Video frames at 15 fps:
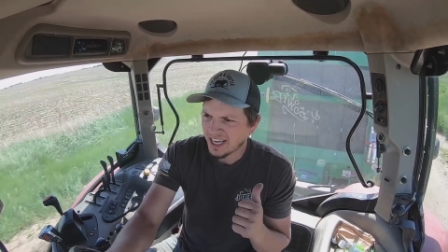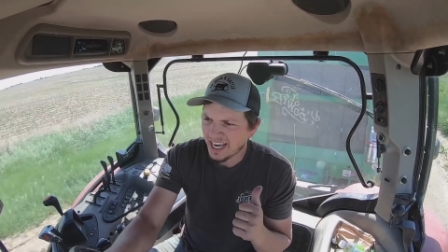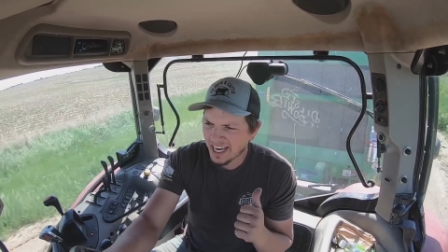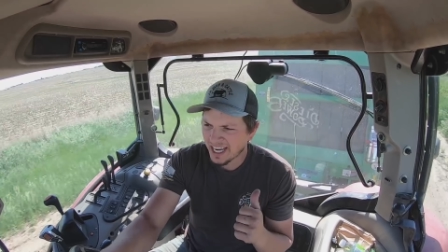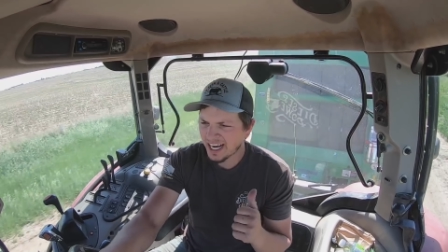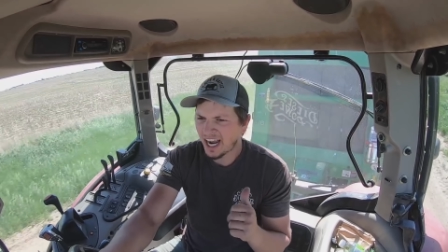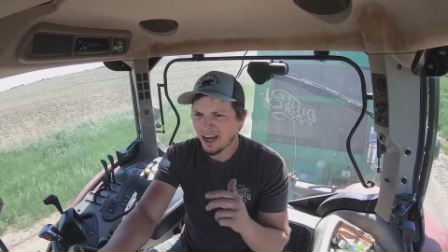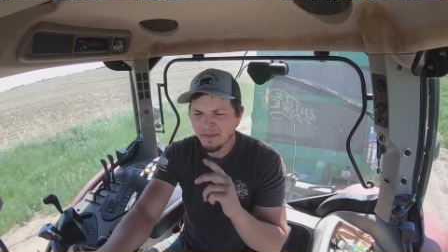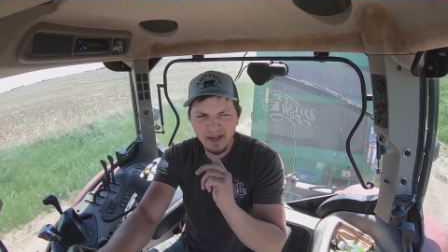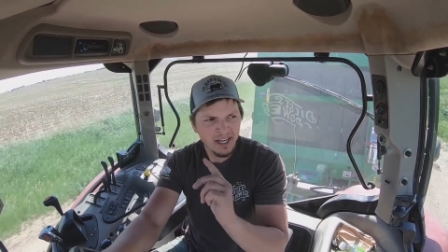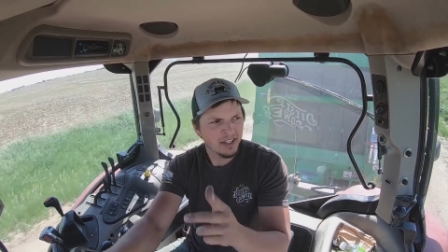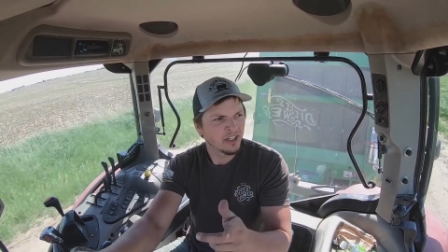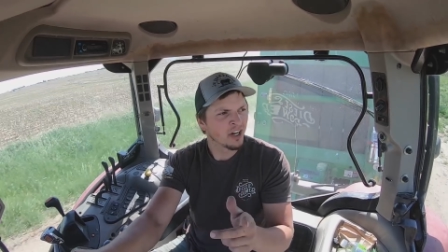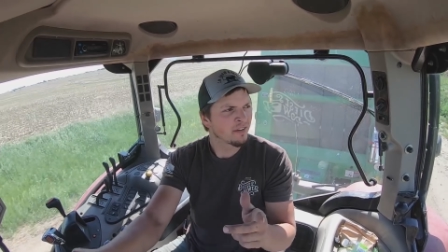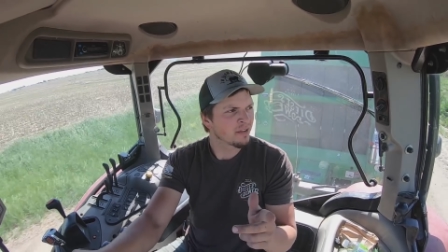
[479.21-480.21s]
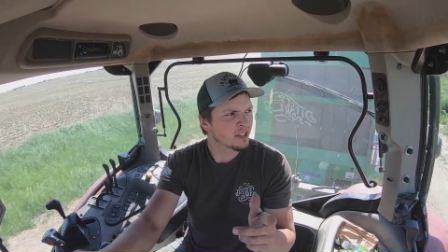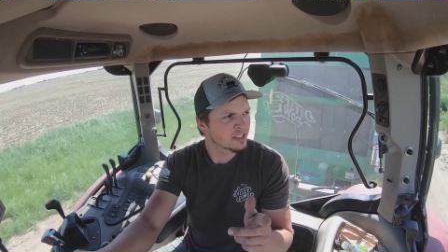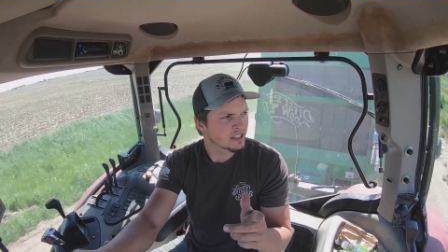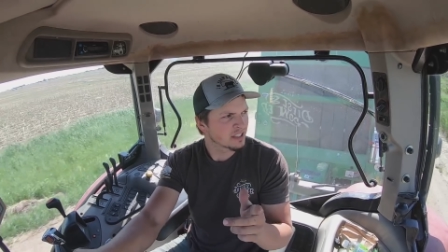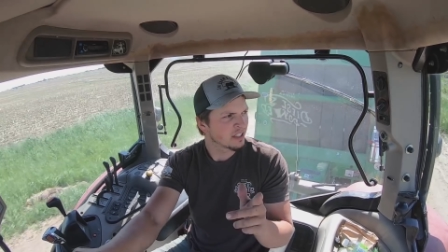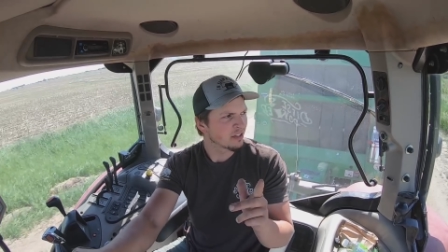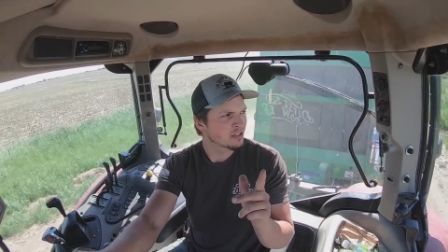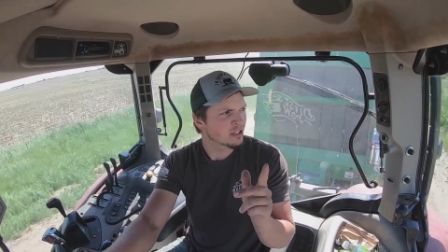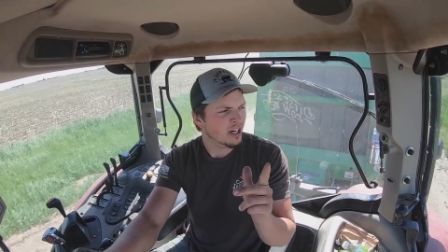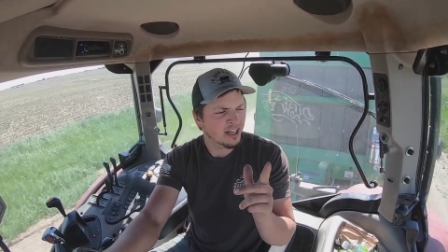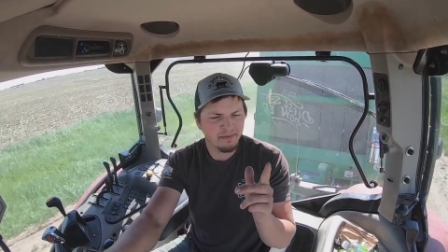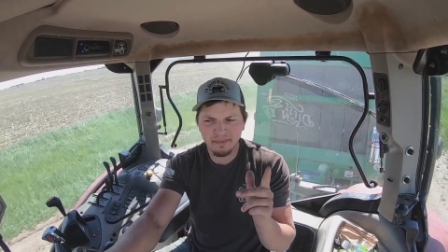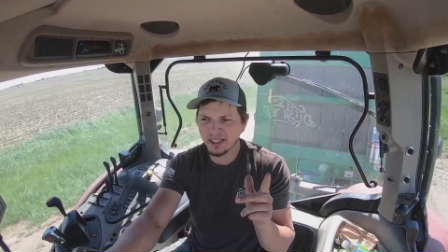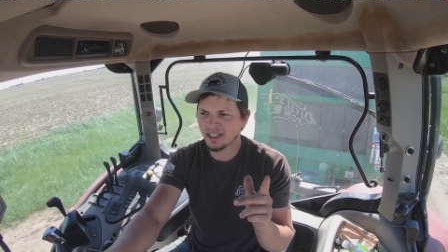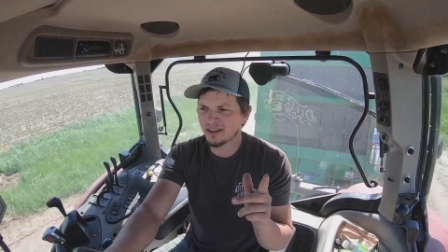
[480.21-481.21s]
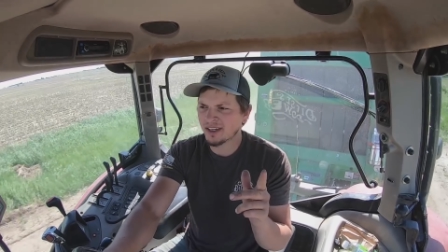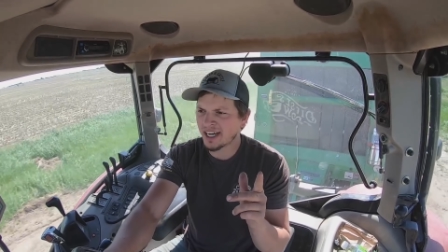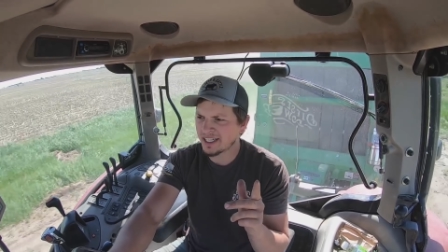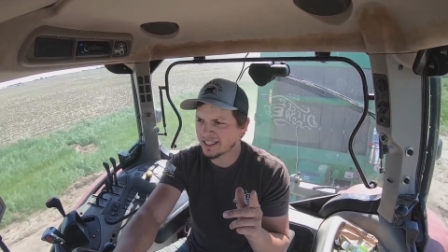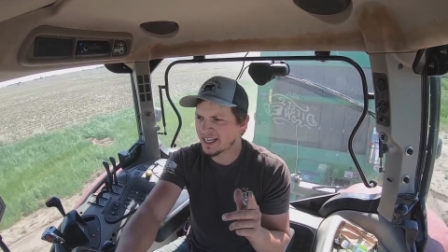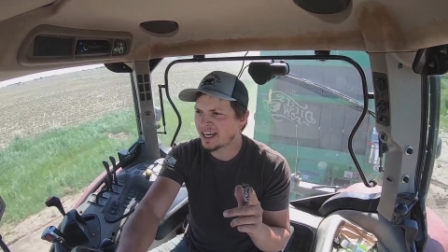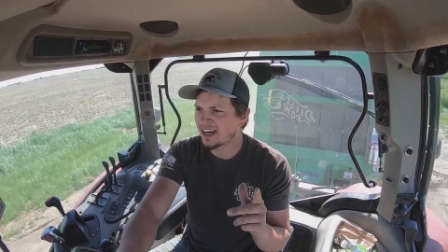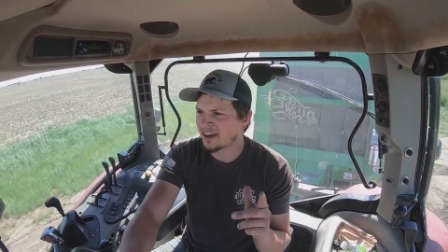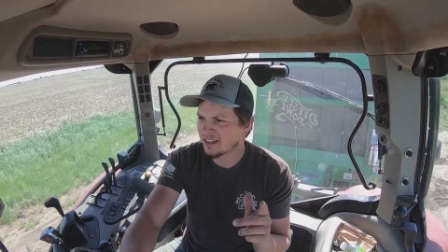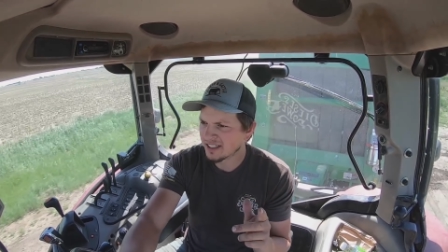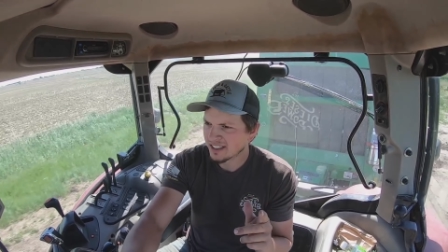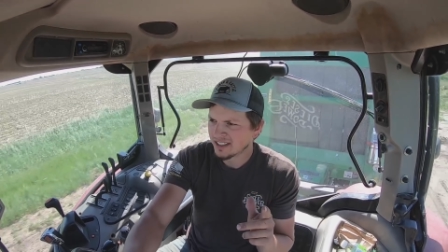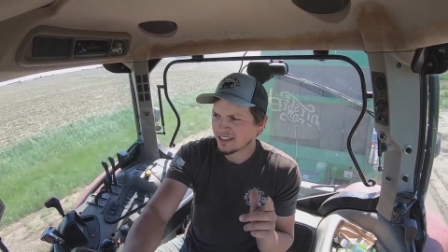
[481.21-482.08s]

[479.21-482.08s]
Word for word: And I'm heading over to go try and bale right now.